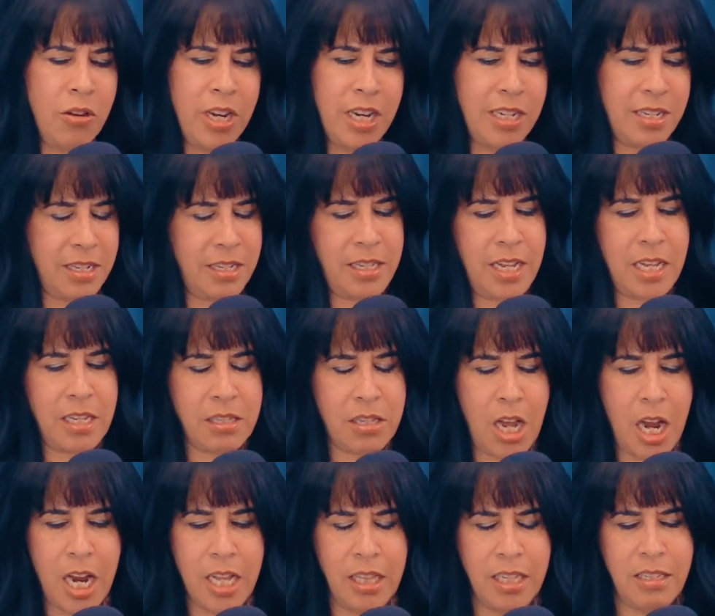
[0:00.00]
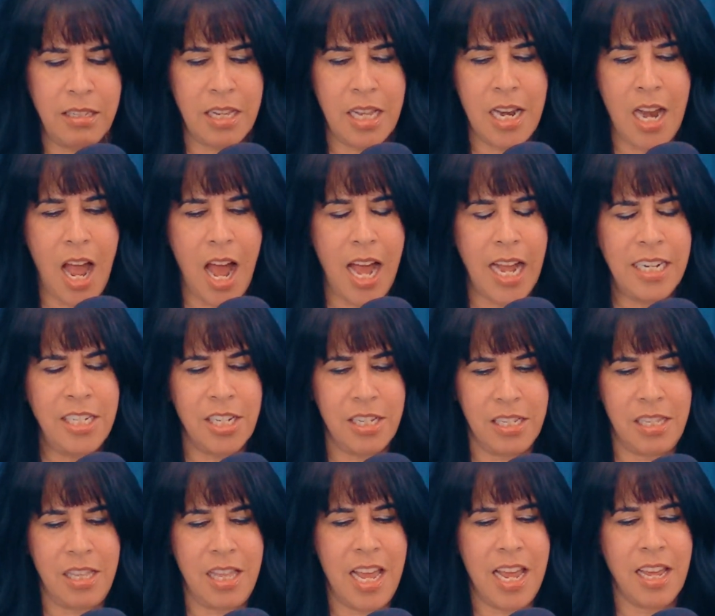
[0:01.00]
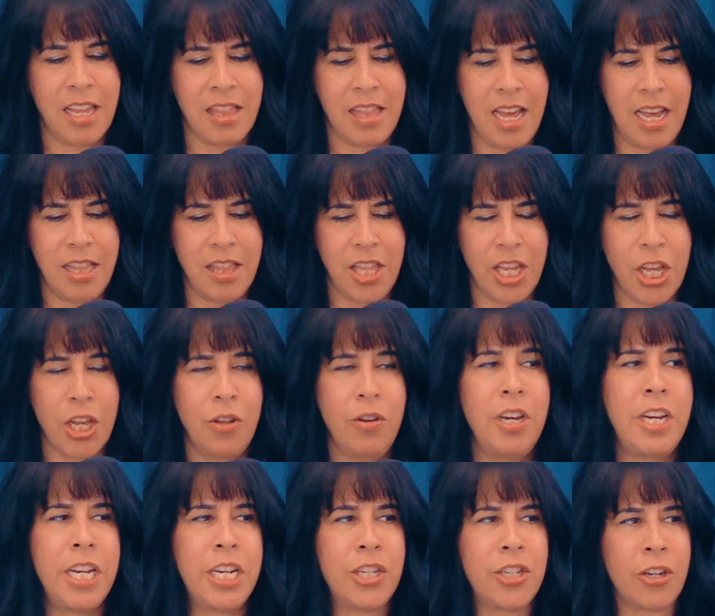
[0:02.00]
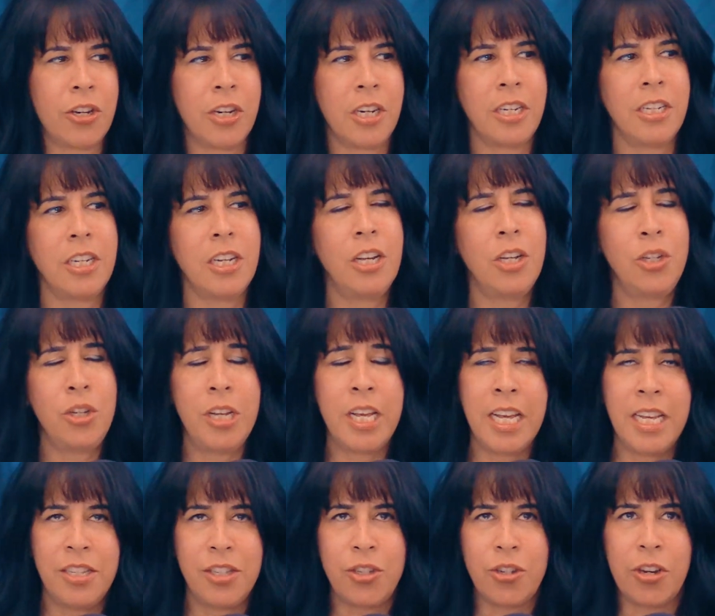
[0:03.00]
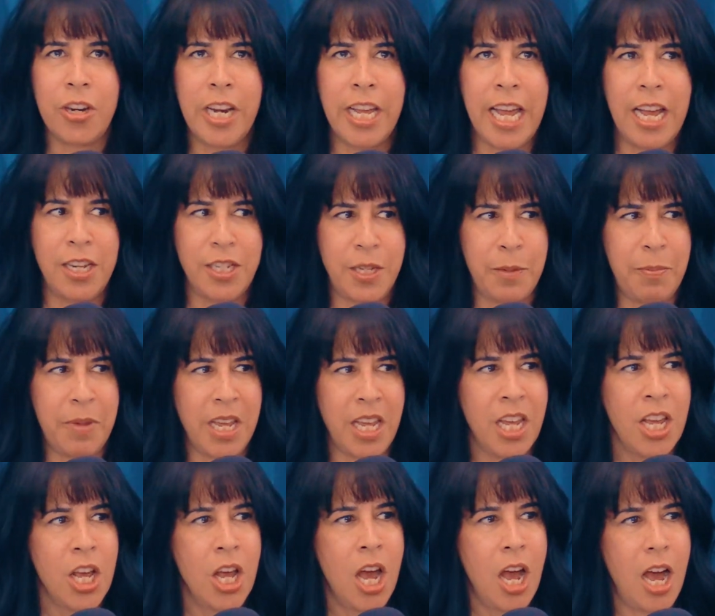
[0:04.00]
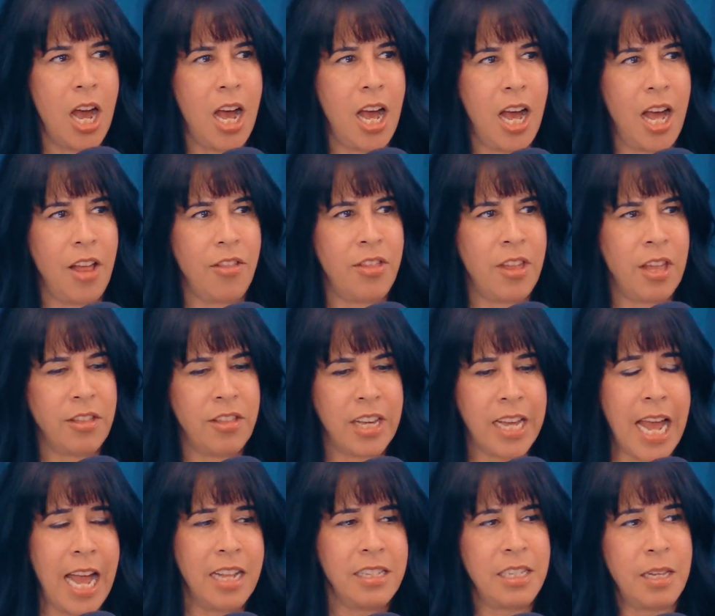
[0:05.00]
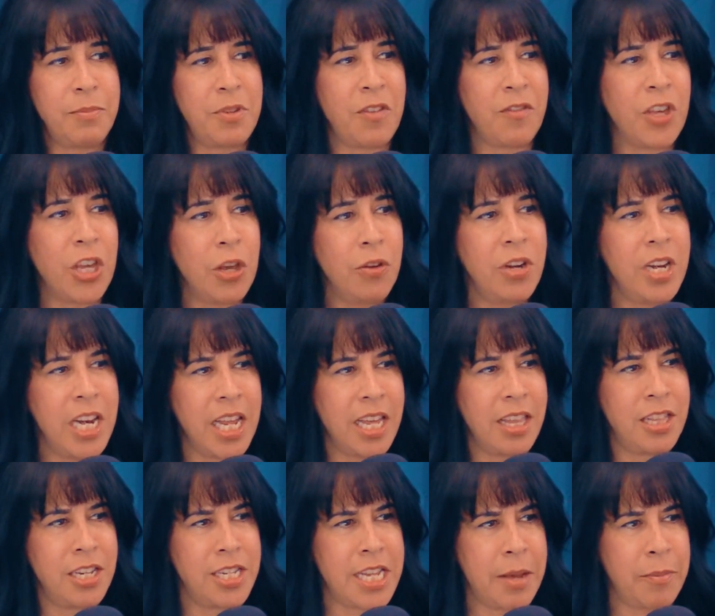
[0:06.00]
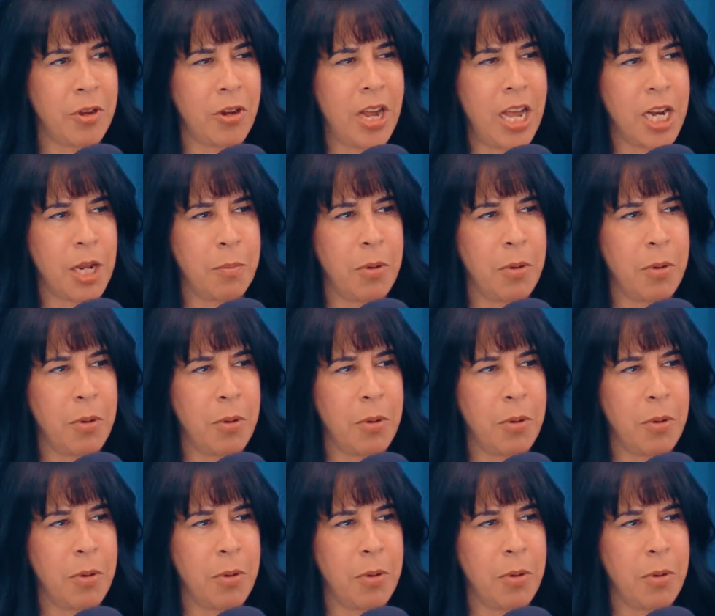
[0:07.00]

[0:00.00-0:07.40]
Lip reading: need to say sorry. Listen, I just think that the unity is turning out to be the concept of unity in the Democratic